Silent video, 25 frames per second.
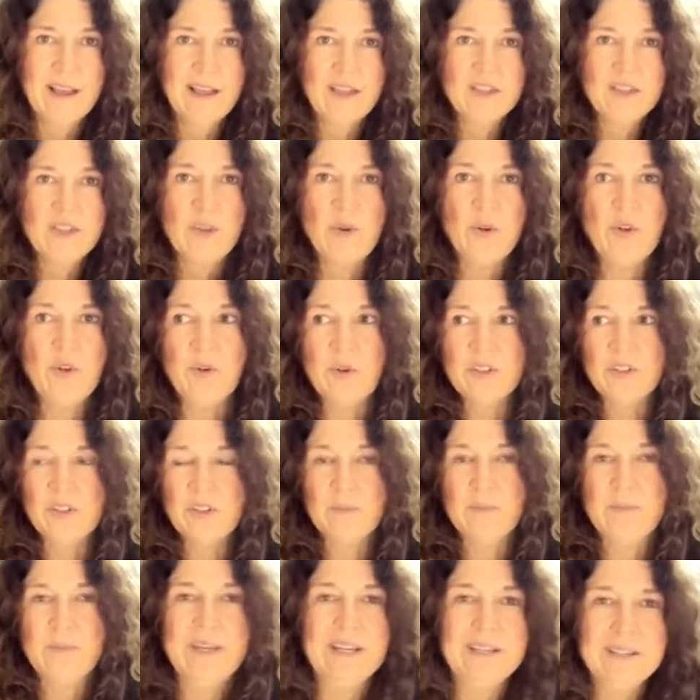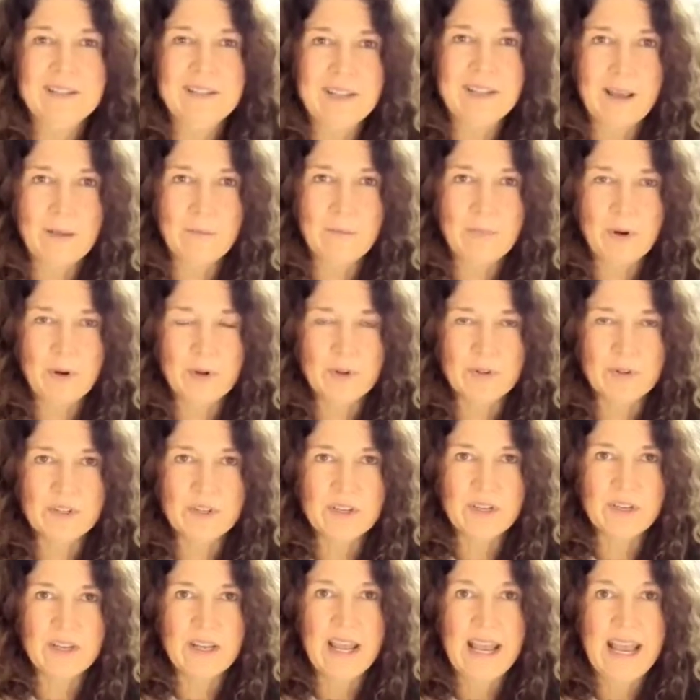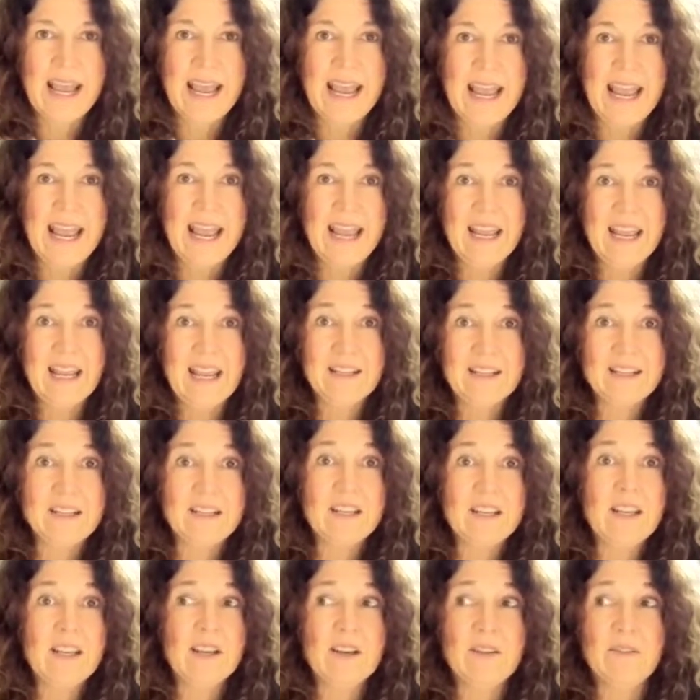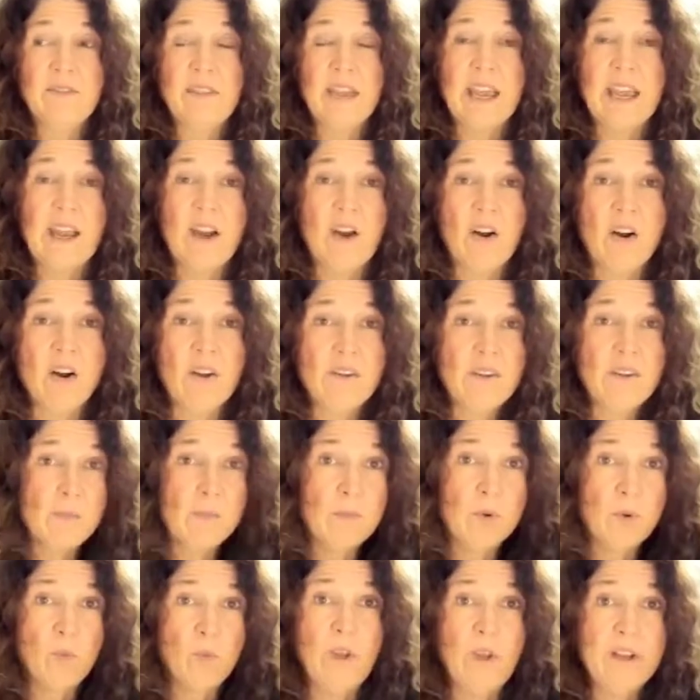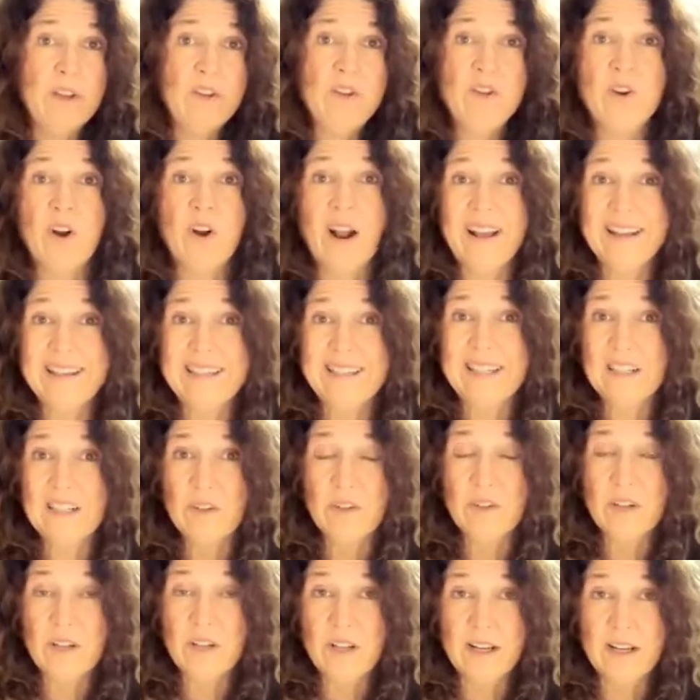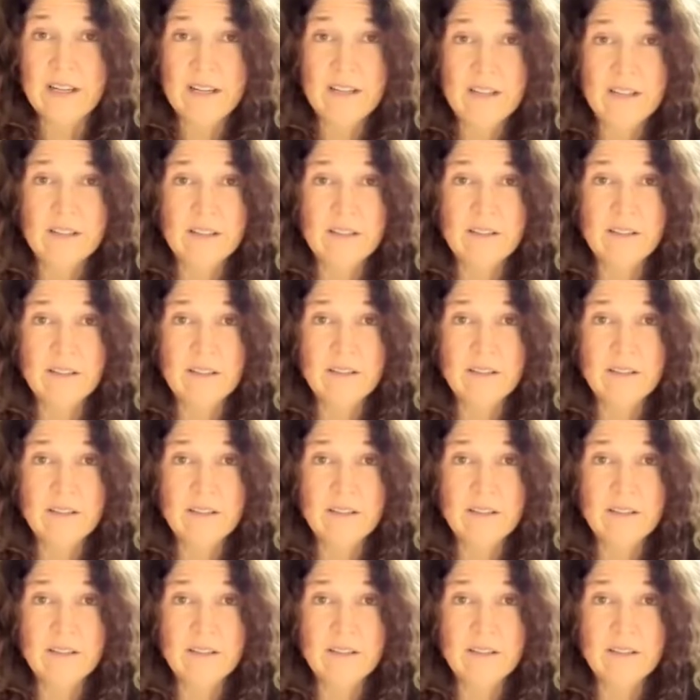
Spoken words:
so you can speak to that person and see if they are, number one, your ideal client,